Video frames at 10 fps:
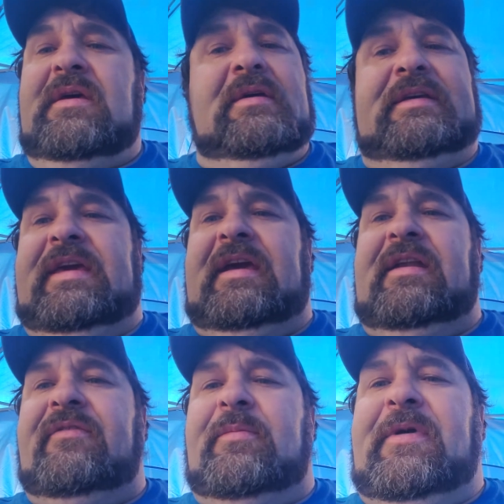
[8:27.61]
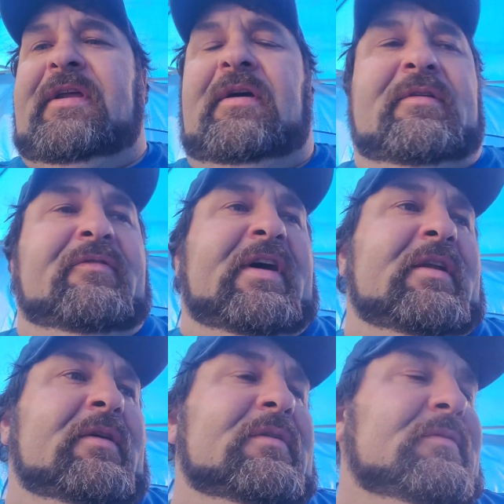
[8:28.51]
Can't never bet on Nevada
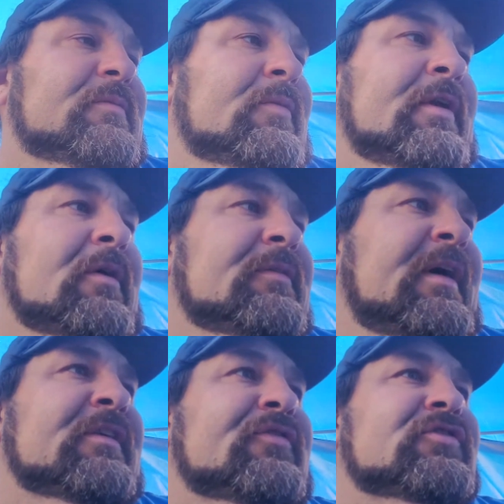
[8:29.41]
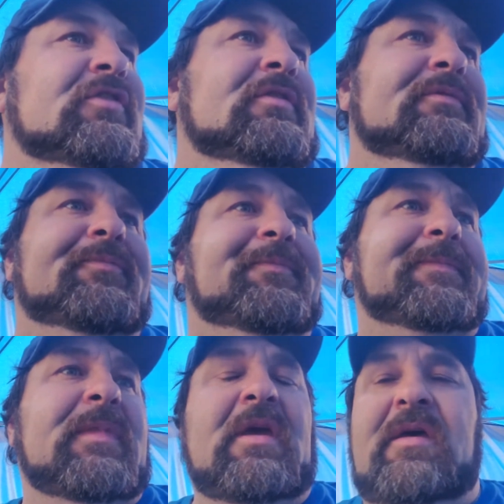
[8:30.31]
winter, that's for sure.
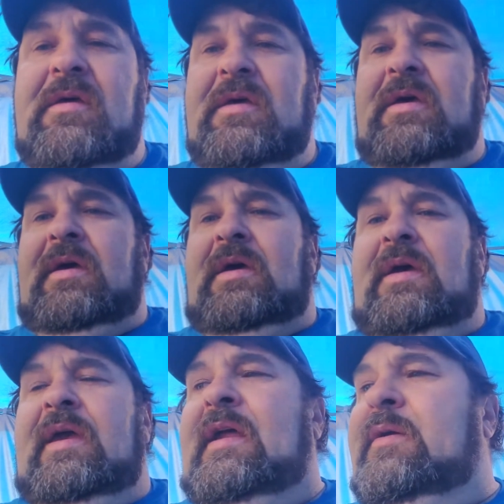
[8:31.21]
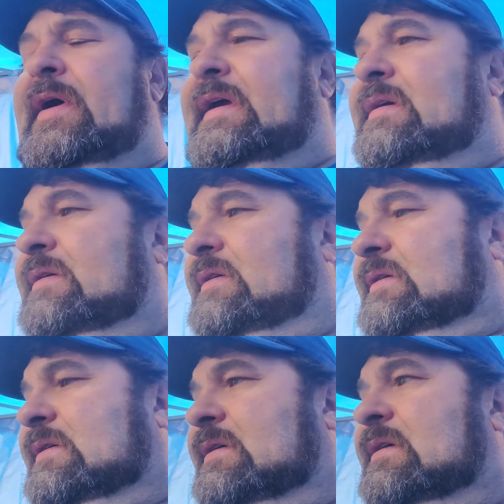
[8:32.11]
Anyway,
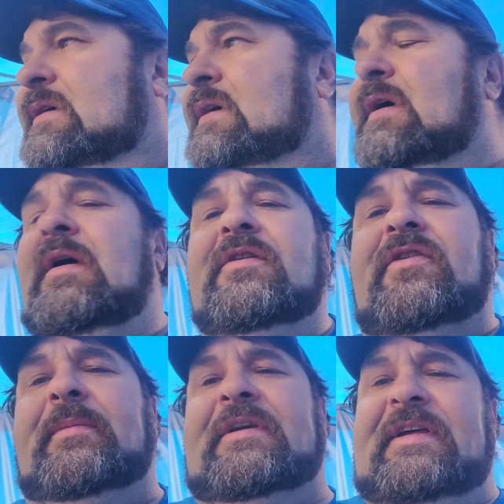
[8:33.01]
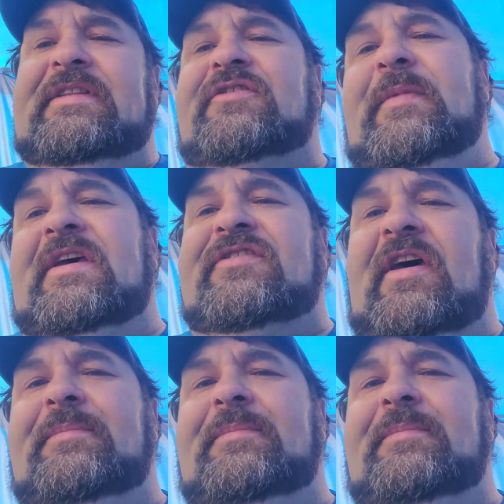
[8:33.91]
so I'm gonna clean this mess up.